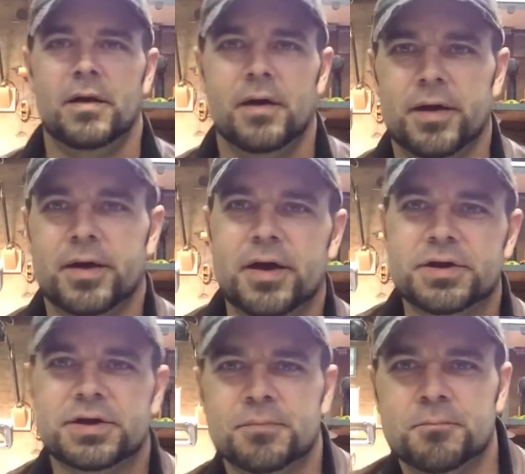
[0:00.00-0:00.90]
Hi guys,
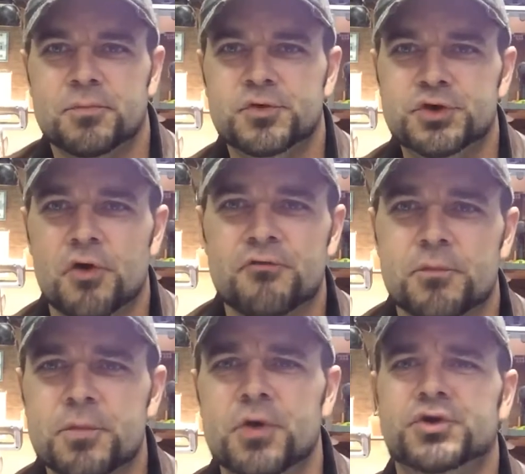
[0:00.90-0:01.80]
Joe
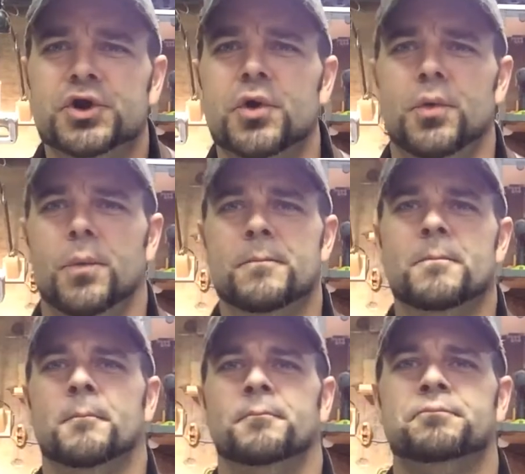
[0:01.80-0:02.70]
from New Chew.
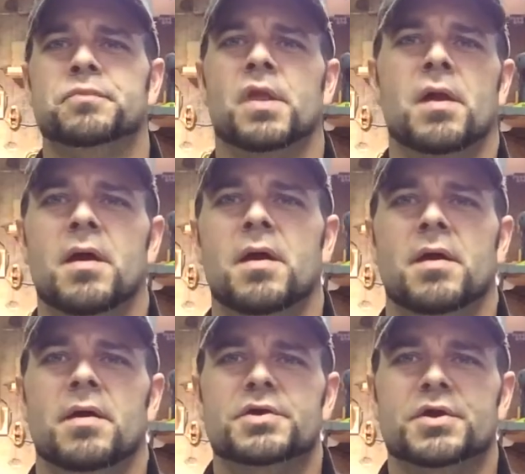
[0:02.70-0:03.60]

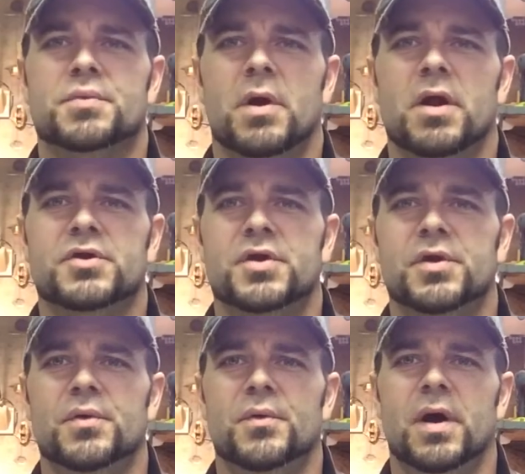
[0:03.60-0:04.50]
Just wanted
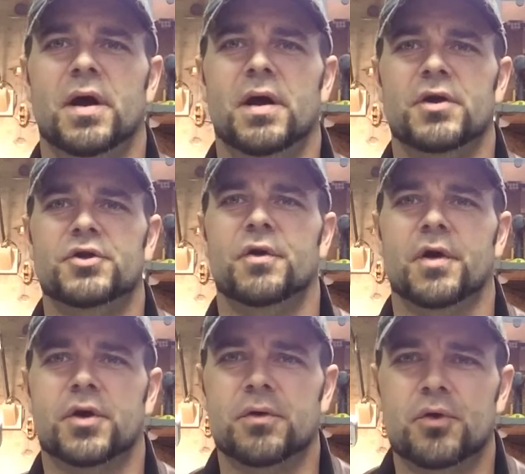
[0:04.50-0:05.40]
to do a
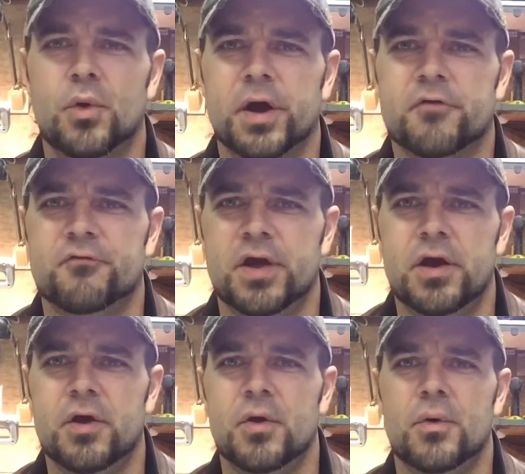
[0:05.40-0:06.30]
quick
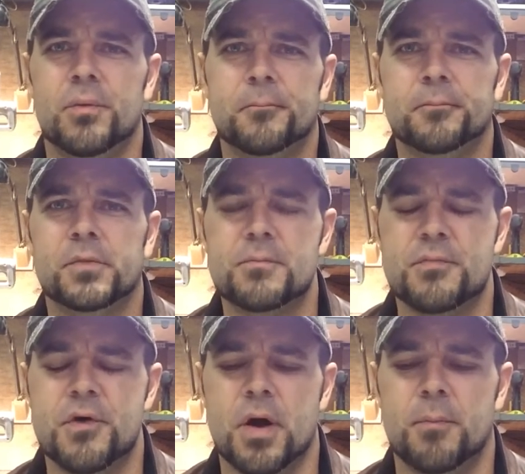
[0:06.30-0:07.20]
video
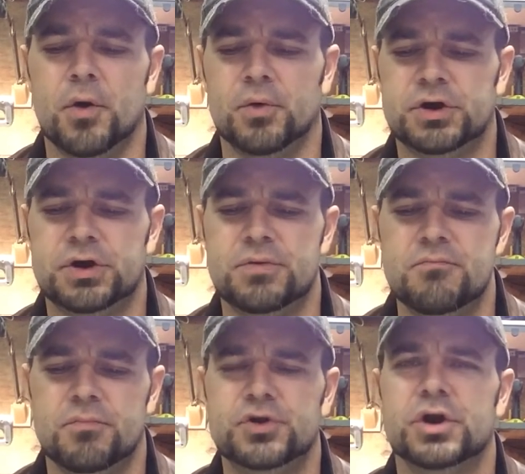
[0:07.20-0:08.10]
about
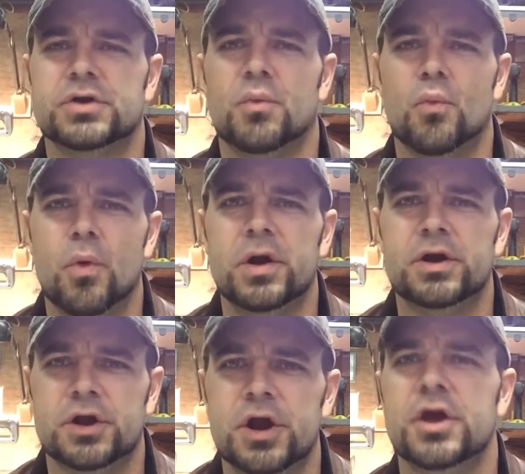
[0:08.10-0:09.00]
just what
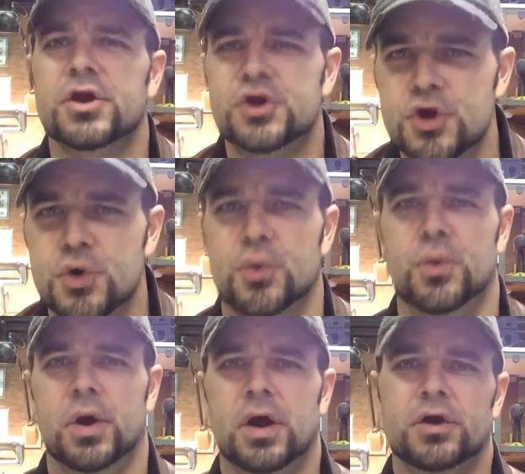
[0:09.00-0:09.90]
do you do
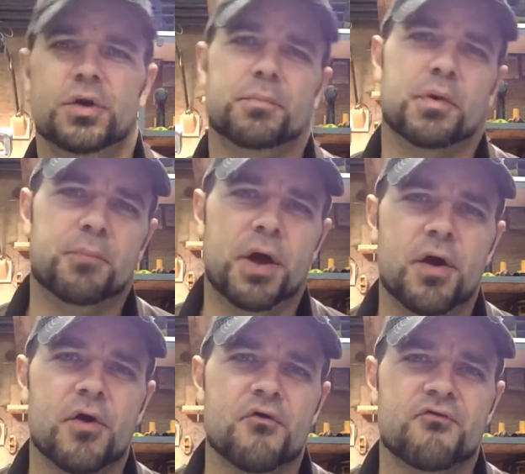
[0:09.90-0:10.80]
to
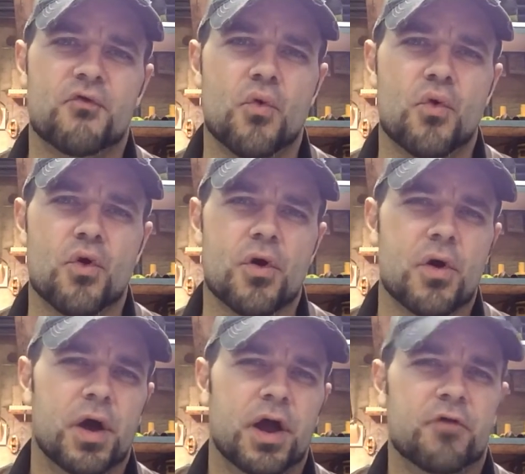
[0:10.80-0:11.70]
prepare for
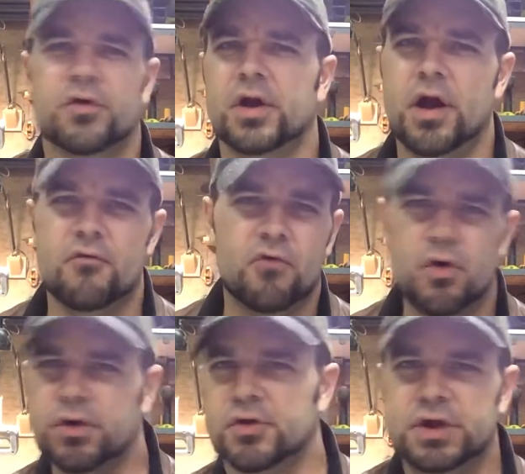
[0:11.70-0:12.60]
if you're going to have
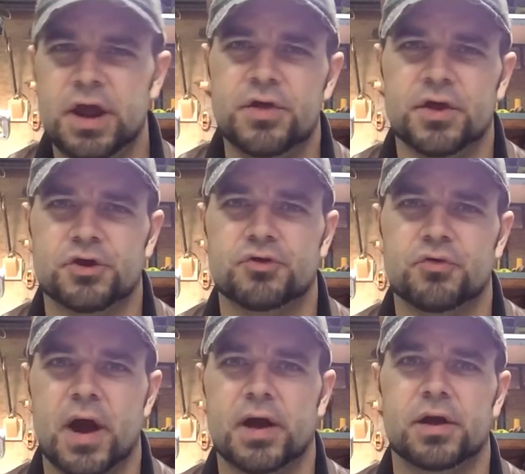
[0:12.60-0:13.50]
all your teeth
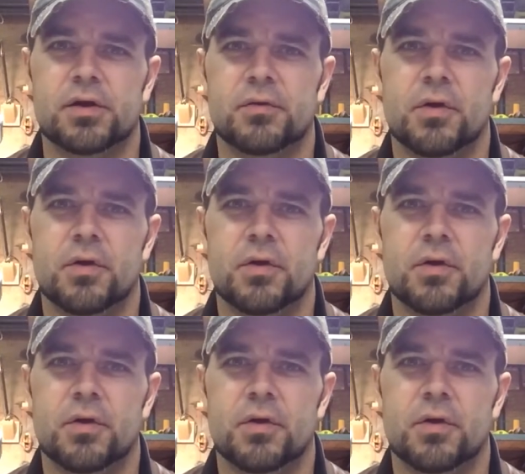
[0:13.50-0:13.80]
extracted.